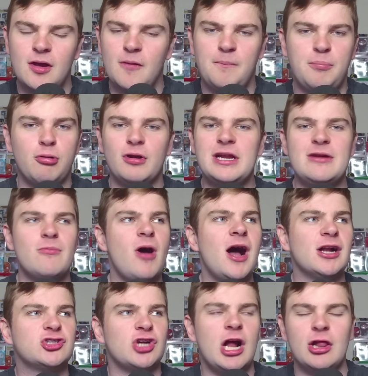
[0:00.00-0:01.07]
pretty
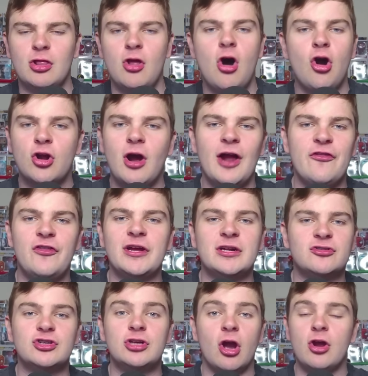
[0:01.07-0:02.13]
much a lock, I think,
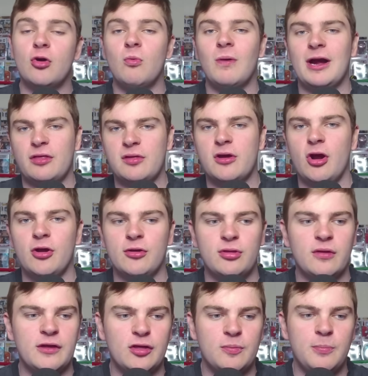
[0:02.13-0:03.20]
to go to West Coast
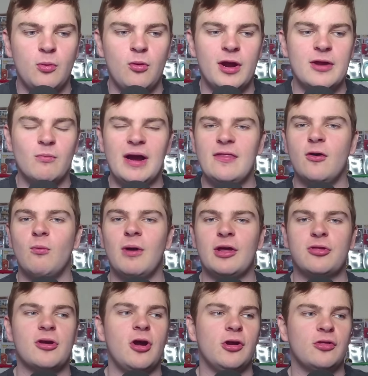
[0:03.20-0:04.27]
at this point. Whether
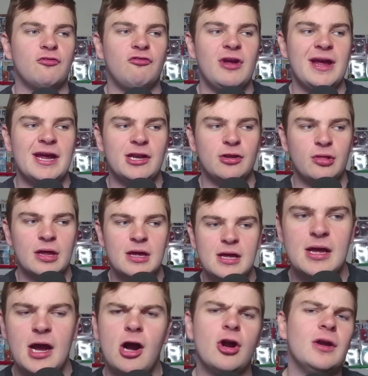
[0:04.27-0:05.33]
West Coast fans
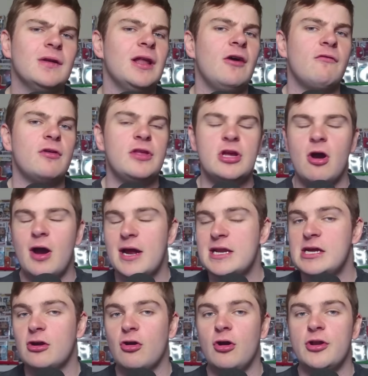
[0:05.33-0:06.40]
are in love with the
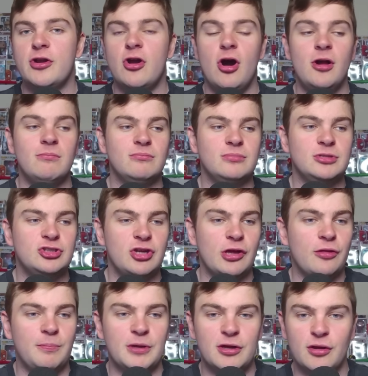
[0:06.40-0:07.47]
idea or not,
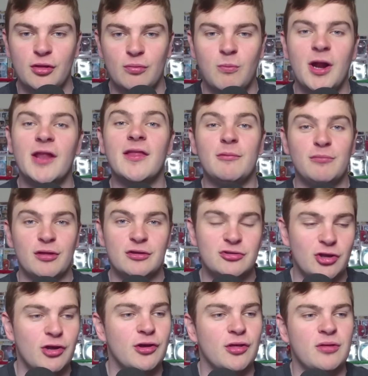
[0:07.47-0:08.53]
just because one of them's a
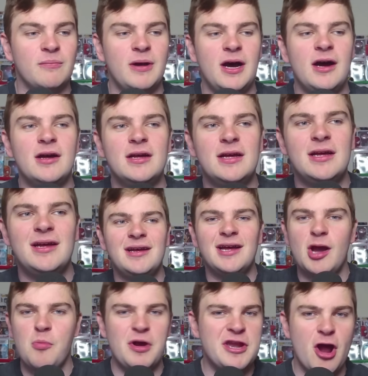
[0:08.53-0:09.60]
Dersma,
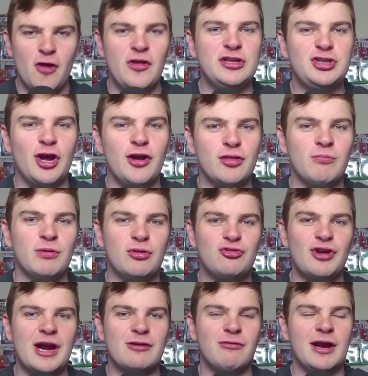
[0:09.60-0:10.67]
and we know that Dersma's
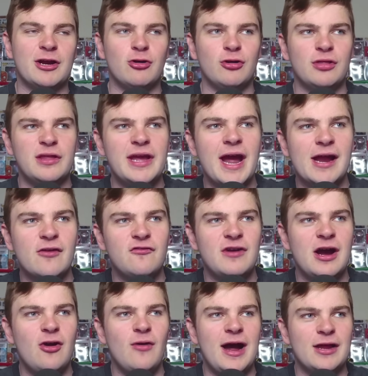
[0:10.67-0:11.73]
track record in the
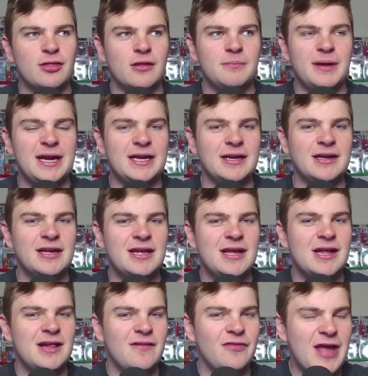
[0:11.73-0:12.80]
AFL hasn't been
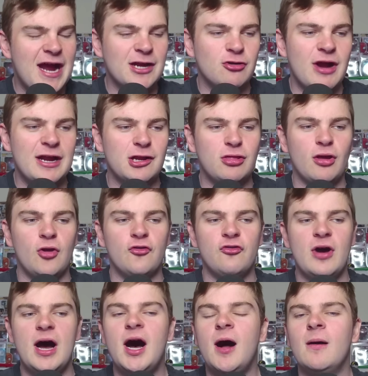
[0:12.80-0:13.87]
that great so
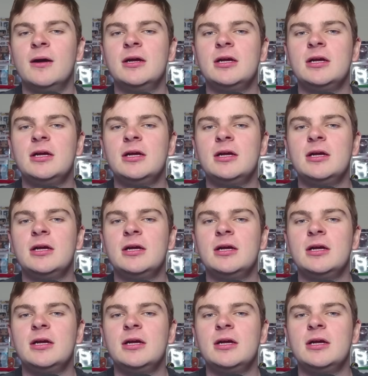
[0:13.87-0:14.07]
far.